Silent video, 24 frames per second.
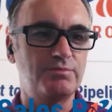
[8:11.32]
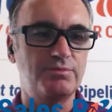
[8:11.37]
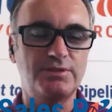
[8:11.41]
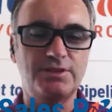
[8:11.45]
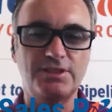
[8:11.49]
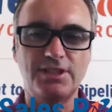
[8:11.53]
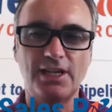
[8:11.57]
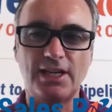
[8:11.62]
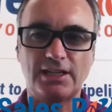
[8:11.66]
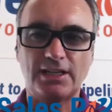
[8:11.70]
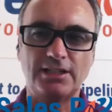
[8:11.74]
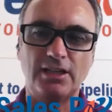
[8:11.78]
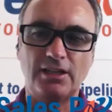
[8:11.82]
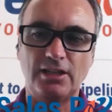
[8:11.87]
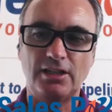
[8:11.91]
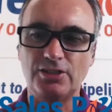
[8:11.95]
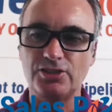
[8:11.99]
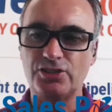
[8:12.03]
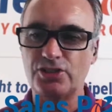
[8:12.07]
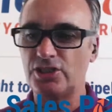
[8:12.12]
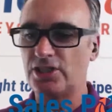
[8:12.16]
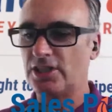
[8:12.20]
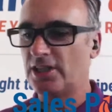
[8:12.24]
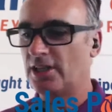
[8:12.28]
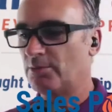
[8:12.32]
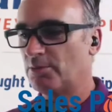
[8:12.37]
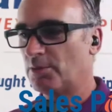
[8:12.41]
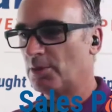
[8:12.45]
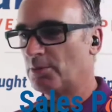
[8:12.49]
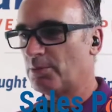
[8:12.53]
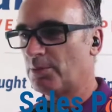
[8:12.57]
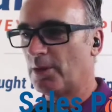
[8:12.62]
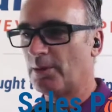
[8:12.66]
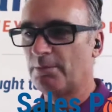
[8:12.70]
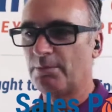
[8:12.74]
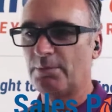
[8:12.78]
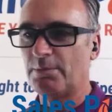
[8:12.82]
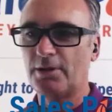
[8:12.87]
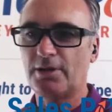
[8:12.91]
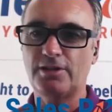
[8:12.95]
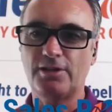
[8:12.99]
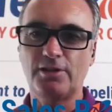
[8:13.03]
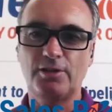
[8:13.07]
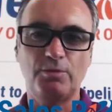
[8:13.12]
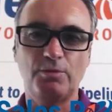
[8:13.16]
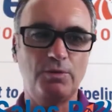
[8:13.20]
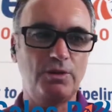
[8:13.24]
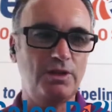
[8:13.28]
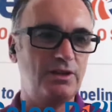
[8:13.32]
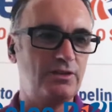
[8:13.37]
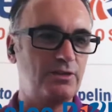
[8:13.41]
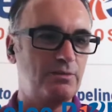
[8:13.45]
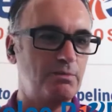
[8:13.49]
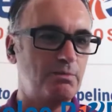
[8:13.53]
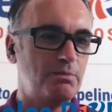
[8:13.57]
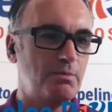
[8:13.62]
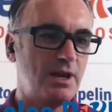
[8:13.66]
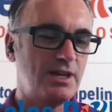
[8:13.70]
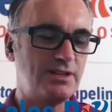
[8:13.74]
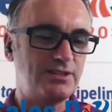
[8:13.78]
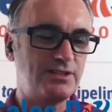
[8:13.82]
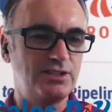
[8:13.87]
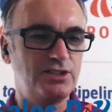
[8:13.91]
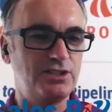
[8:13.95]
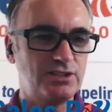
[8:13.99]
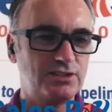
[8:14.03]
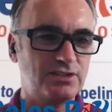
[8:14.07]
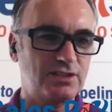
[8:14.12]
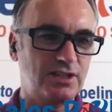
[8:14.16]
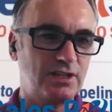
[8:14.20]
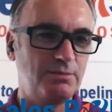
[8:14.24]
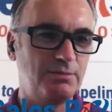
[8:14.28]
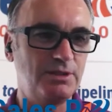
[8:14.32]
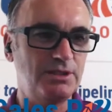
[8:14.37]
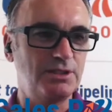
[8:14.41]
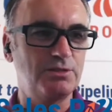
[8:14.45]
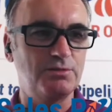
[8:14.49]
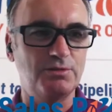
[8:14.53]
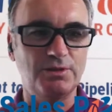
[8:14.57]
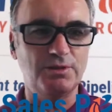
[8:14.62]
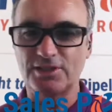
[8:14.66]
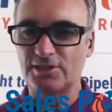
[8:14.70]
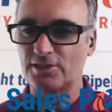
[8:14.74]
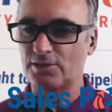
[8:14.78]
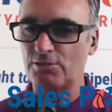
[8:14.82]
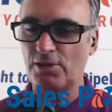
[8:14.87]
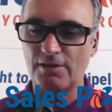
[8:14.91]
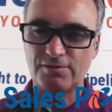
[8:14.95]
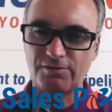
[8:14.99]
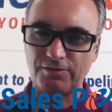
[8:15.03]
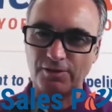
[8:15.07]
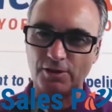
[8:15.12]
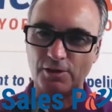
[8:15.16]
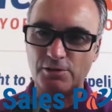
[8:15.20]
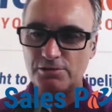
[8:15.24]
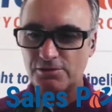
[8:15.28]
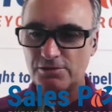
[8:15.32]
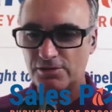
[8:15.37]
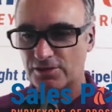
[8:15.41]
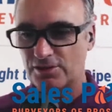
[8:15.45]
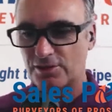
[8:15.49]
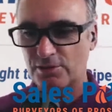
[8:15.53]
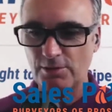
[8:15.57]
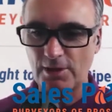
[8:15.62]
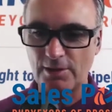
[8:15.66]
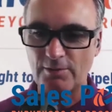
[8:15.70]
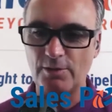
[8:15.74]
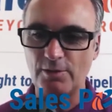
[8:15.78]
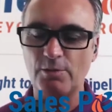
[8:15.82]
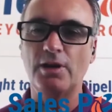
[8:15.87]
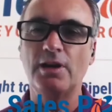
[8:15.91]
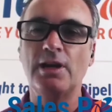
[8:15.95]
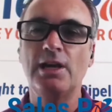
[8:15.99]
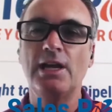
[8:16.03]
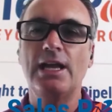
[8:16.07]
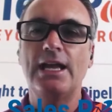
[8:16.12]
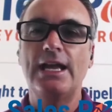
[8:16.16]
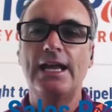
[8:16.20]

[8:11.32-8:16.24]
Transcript: technology, and we're bombarded with messages coming to us through our phones, through everywhere.